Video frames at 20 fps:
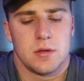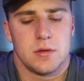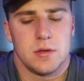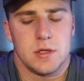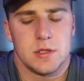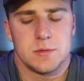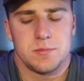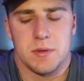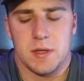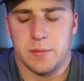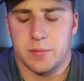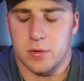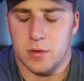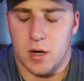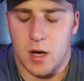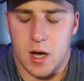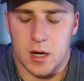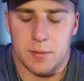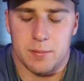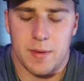these people
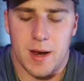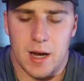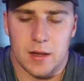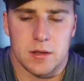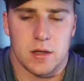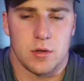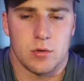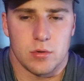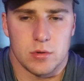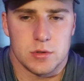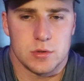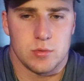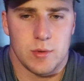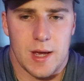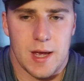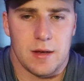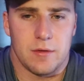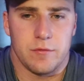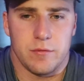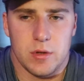are automatically going
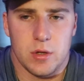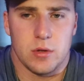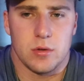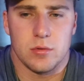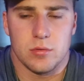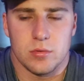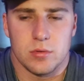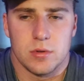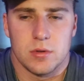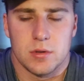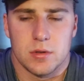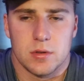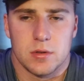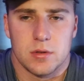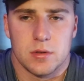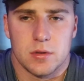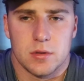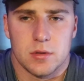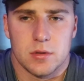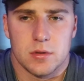to envy you,
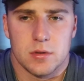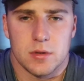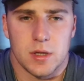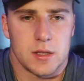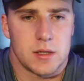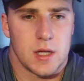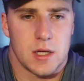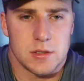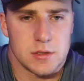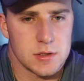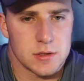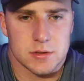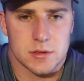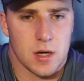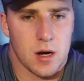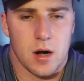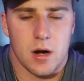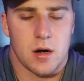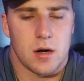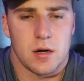like they
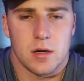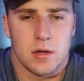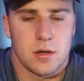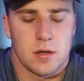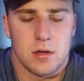just are.